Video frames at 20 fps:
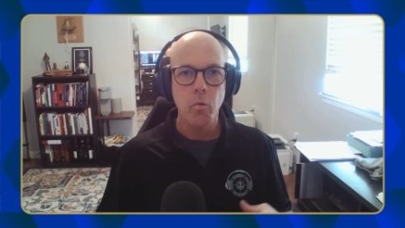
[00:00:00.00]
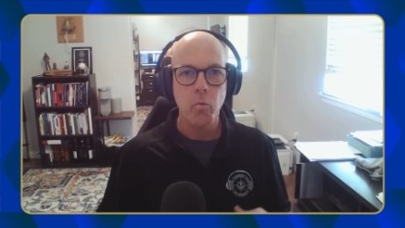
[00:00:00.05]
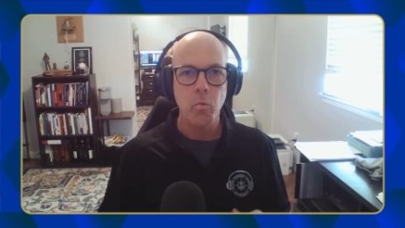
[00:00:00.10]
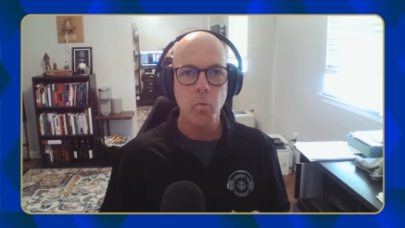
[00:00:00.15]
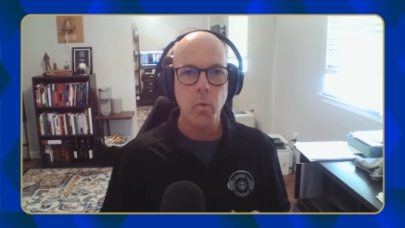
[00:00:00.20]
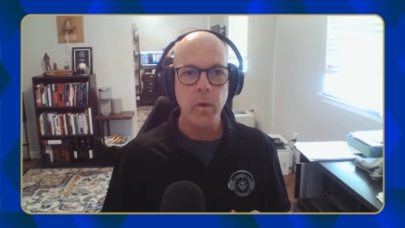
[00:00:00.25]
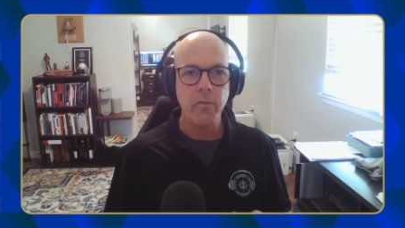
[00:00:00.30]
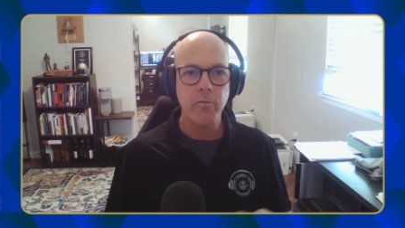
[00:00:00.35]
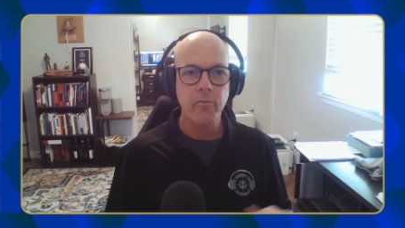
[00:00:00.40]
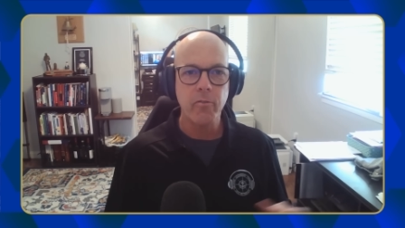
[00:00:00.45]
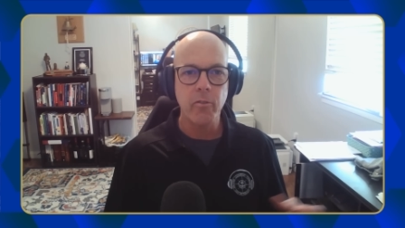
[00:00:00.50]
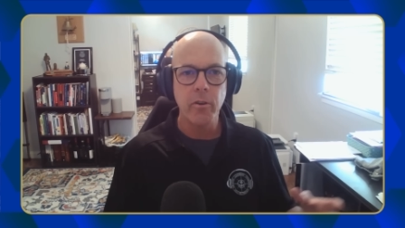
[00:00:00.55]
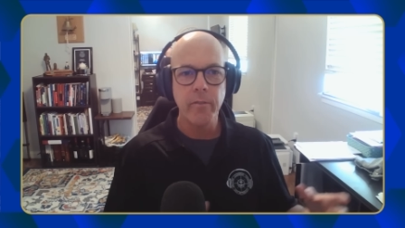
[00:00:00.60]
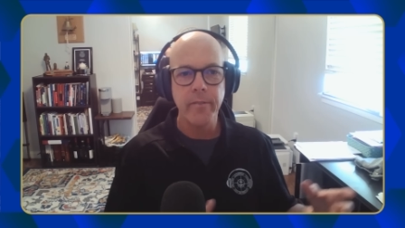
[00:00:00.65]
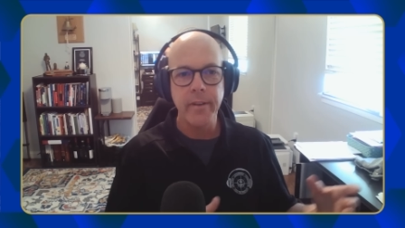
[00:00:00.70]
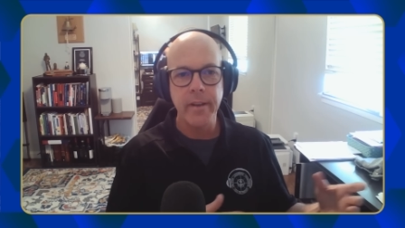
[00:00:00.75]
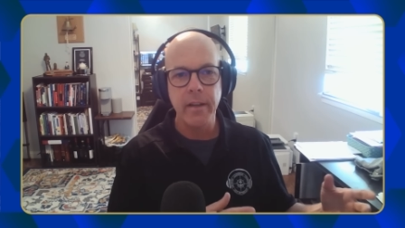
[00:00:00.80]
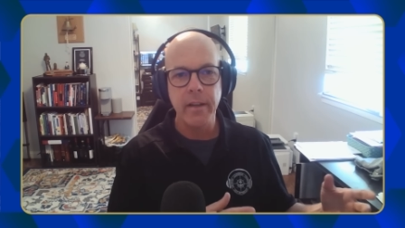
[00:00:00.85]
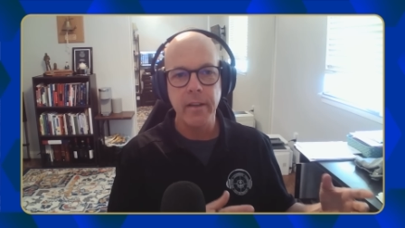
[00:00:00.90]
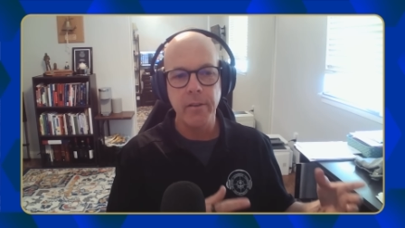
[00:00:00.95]
we
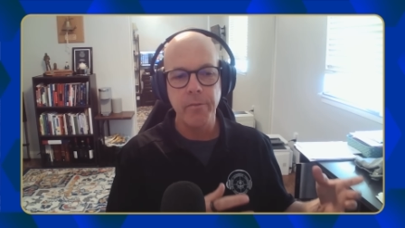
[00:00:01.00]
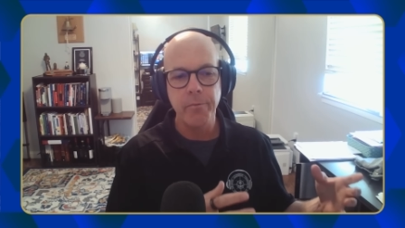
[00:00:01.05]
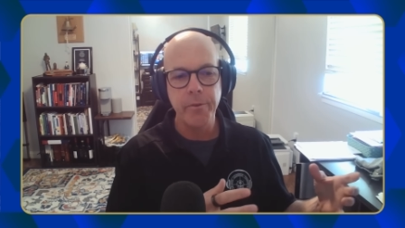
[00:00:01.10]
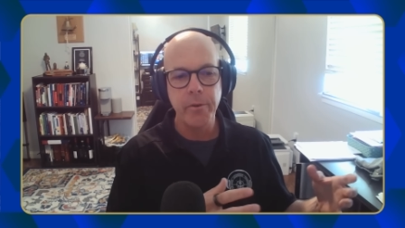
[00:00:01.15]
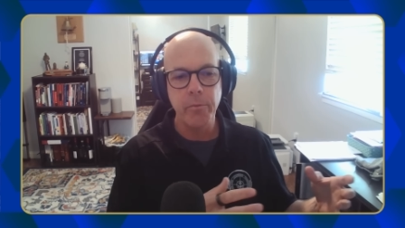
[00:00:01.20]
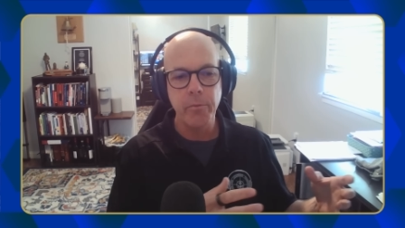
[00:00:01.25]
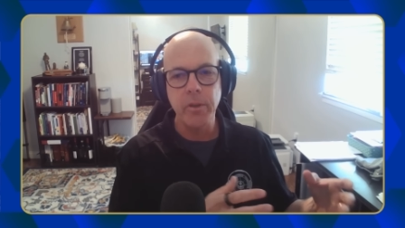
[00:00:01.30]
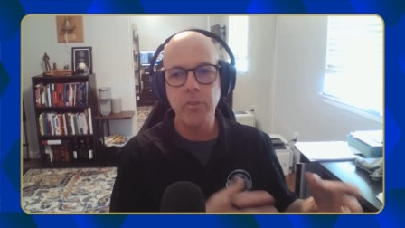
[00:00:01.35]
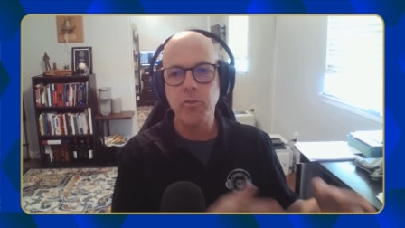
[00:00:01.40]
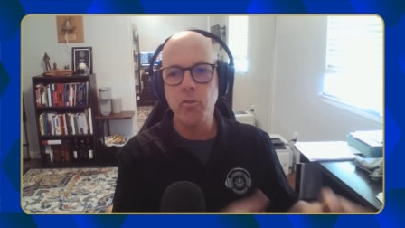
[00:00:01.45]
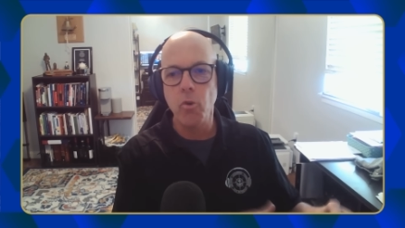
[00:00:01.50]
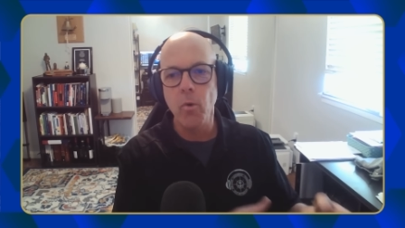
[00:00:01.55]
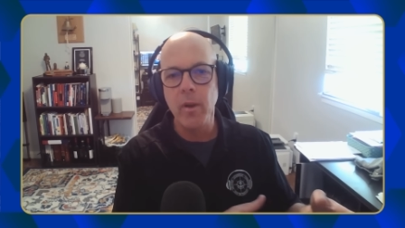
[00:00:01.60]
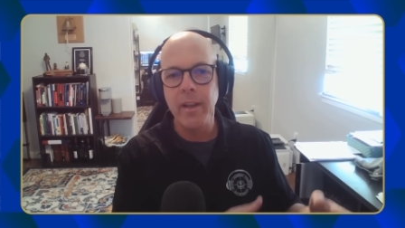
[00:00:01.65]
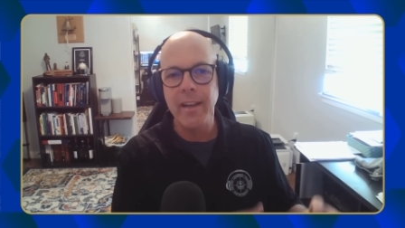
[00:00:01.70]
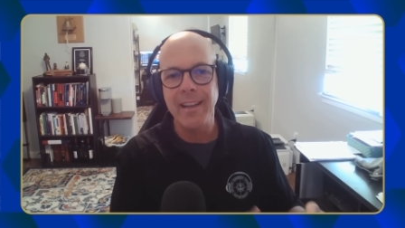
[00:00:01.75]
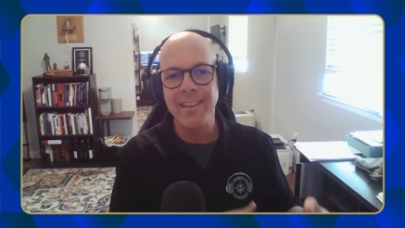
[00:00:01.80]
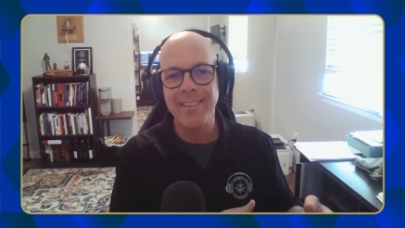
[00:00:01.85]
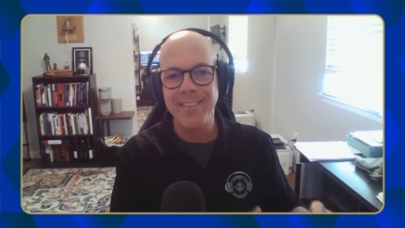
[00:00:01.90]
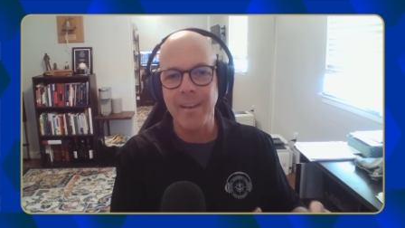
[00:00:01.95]

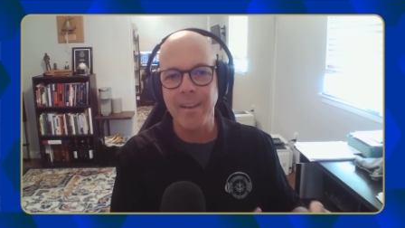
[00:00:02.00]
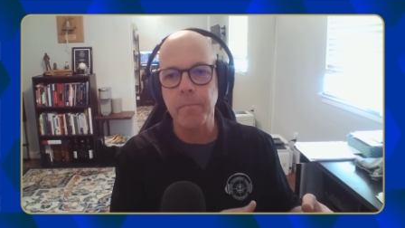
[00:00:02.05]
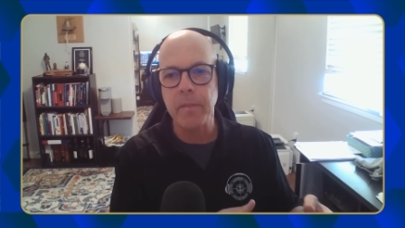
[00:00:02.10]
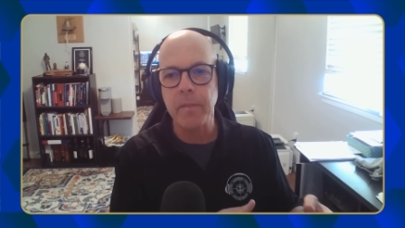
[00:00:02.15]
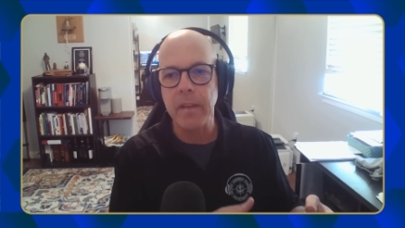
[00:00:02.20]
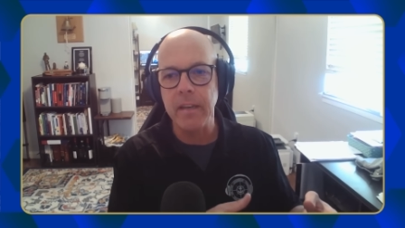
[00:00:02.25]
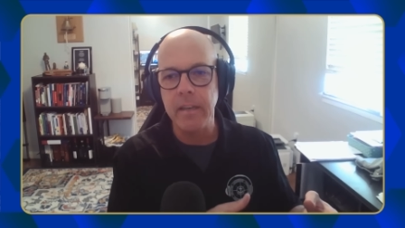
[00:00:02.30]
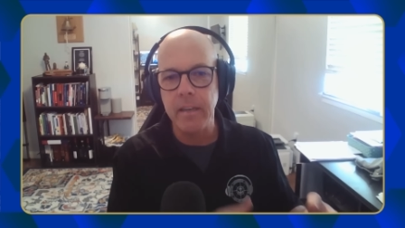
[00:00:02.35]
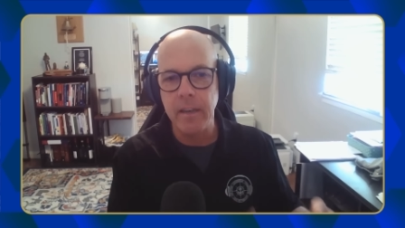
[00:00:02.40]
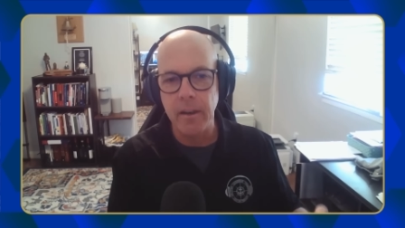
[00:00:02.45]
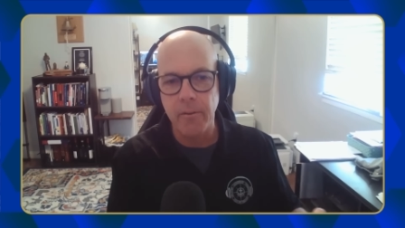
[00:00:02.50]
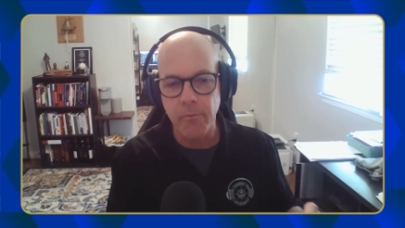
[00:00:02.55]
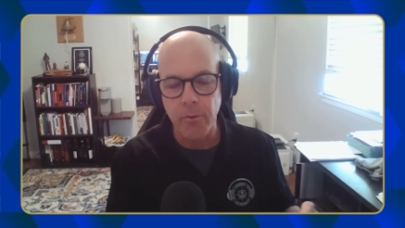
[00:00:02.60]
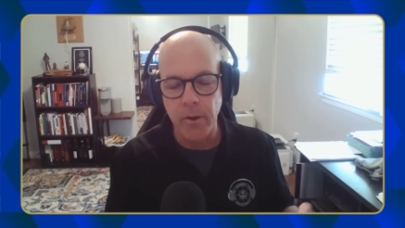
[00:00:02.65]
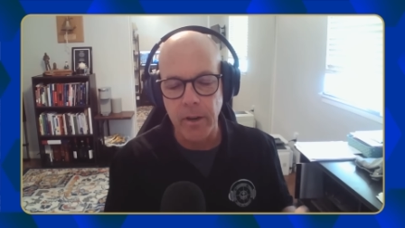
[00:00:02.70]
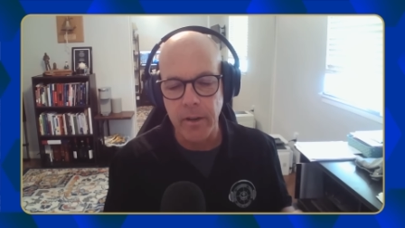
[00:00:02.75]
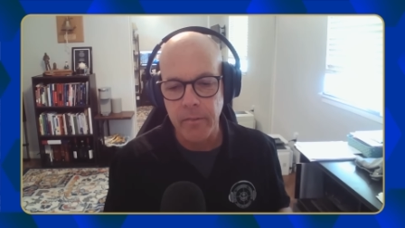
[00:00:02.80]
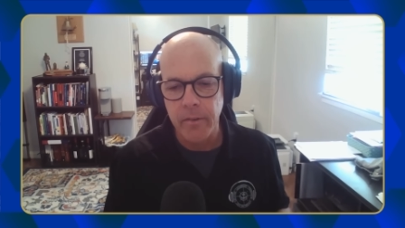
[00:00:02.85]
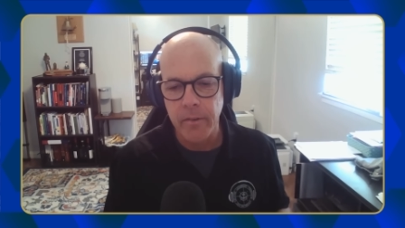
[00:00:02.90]
join as something different.